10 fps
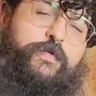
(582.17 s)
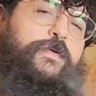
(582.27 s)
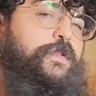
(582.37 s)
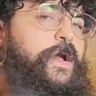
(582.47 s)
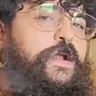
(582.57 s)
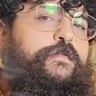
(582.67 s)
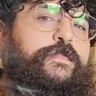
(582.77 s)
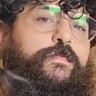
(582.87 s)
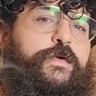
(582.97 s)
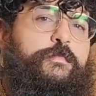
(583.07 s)
own a lot
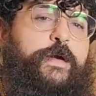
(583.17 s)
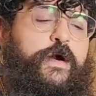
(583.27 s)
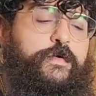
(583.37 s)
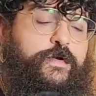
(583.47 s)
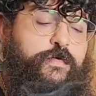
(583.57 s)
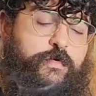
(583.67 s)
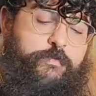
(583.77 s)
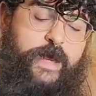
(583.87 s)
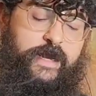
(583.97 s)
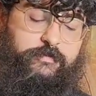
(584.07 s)
of the willpower to
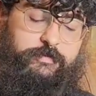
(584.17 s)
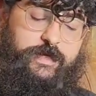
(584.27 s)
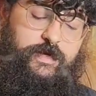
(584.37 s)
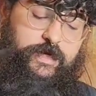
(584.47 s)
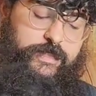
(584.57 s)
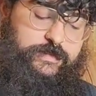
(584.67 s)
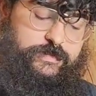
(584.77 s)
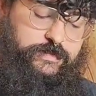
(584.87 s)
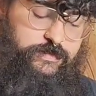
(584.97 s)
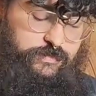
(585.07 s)
hold back
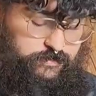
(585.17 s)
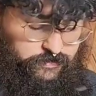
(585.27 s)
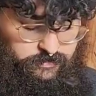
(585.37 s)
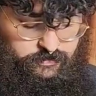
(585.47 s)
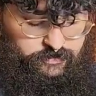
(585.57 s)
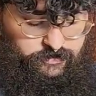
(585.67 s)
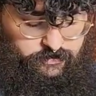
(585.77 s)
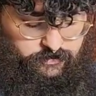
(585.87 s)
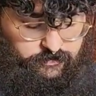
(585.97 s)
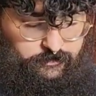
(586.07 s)
because
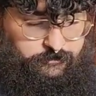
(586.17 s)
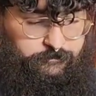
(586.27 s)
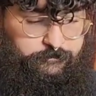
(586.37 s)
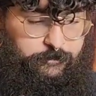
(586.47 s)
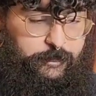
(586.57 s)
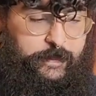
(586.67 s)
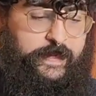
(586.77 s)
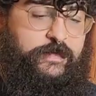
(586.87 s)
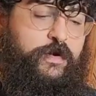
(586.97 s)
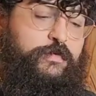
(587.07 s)

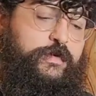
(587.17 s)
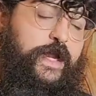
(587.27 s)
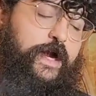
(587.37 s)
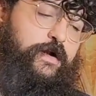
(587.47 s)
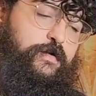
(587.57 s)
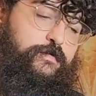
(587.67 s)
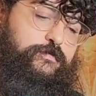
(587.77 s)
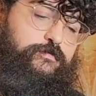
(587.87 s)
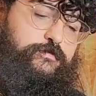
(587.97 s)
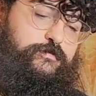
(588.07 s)
they know now